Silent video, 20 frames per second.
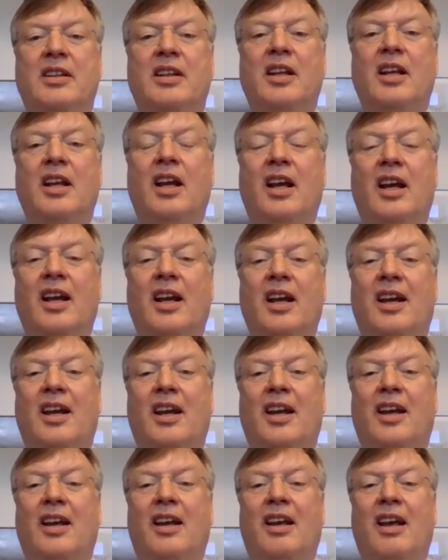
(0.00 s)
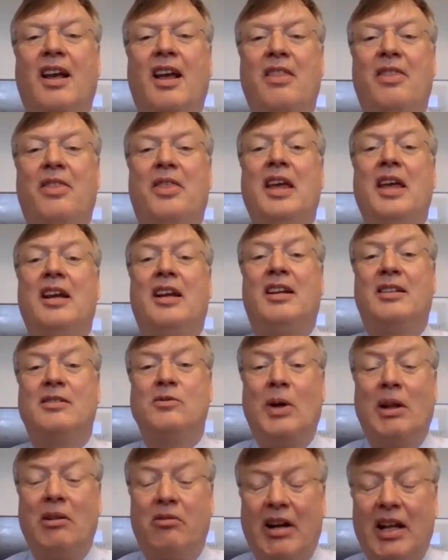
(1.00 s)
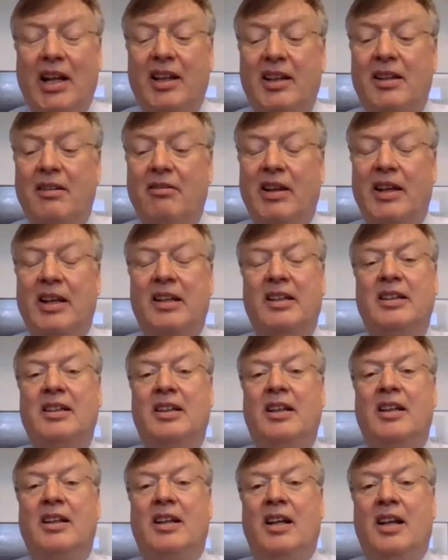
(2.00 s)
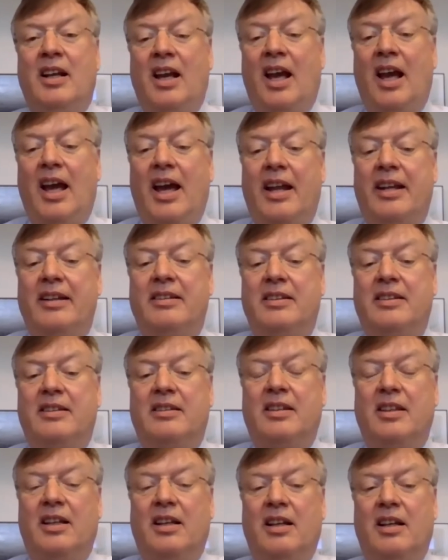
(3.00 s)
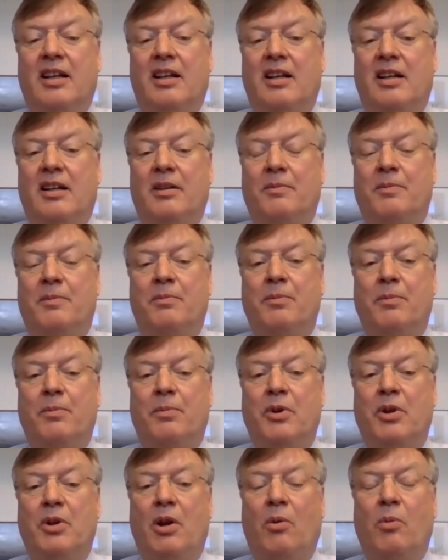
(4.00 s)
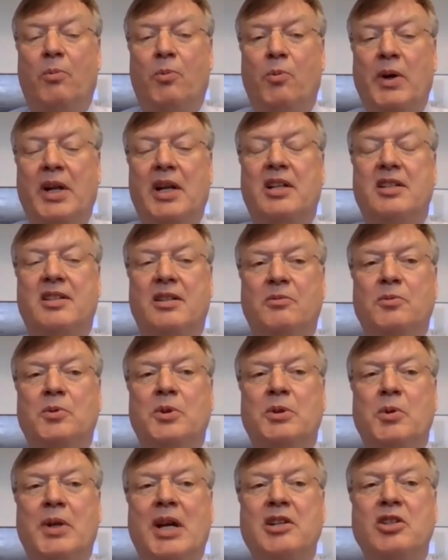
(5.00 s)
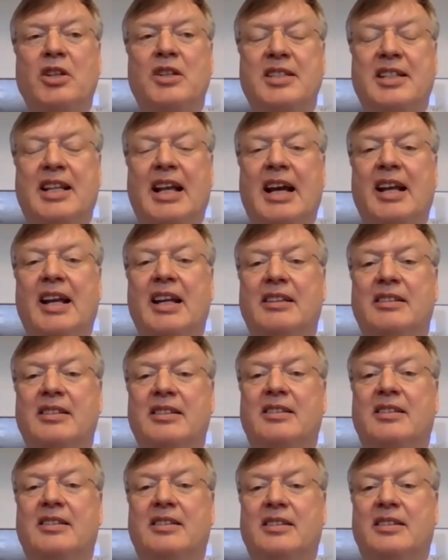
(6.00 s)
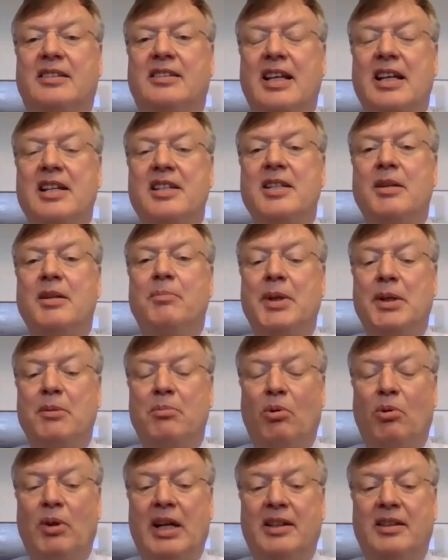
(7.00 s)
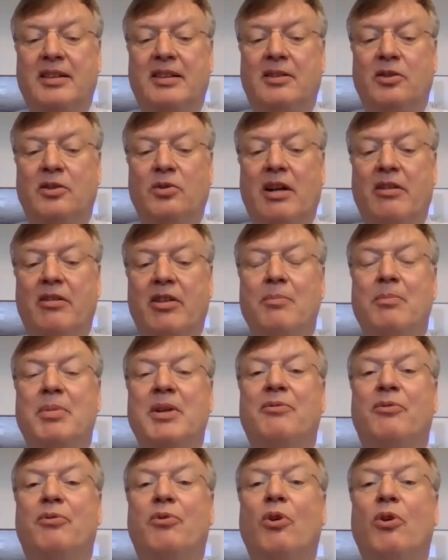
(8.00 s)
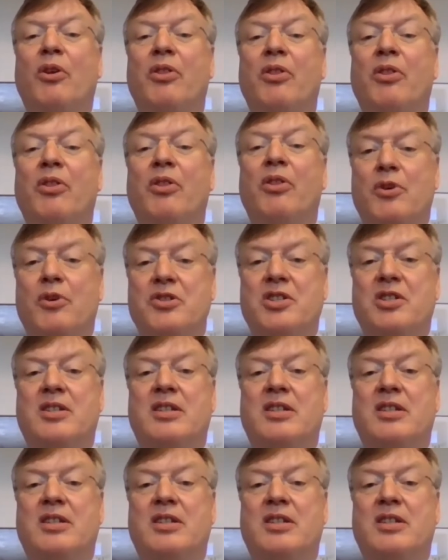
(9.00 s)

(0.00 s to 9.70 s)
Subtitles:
I think, well, relatively. And, when we actually started testing people and doing everything before the first